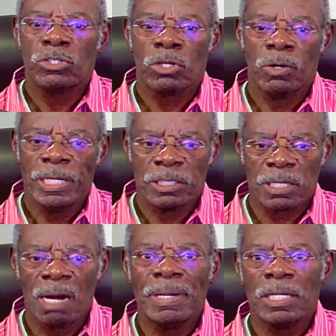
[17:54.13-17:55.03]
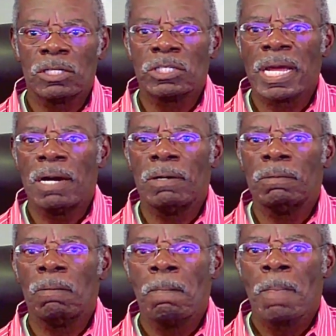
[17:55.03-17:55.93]
And so he's coming into
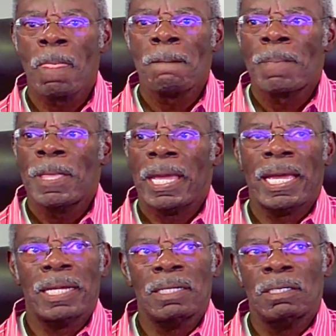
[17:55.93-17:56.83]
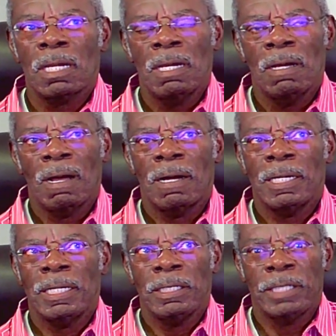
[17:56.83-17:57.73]
town, and
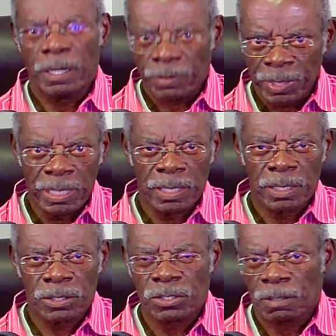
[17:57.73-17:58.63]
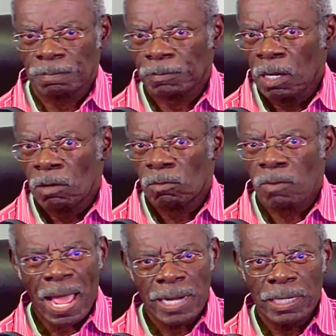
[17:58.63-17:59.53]
uh, there he is,
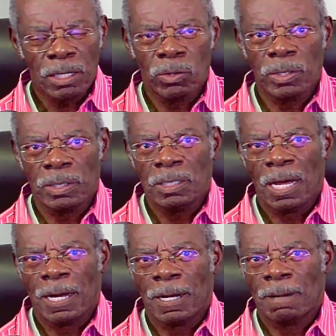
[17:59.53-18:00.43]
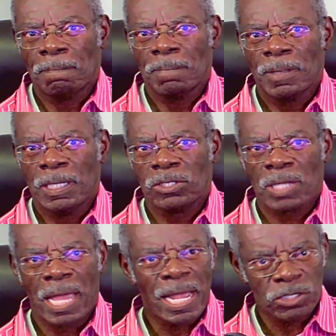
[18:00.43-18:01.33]
riding on um,
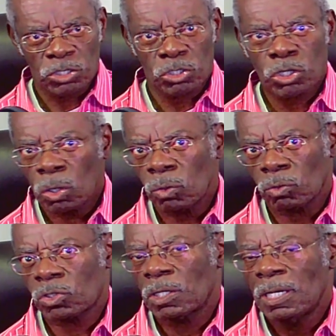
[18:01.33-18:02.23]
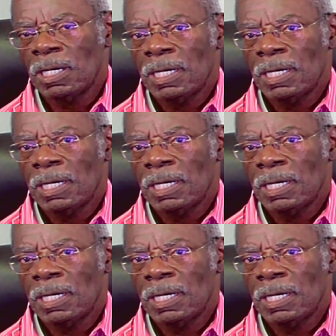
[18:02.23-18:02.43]
this ass's coat.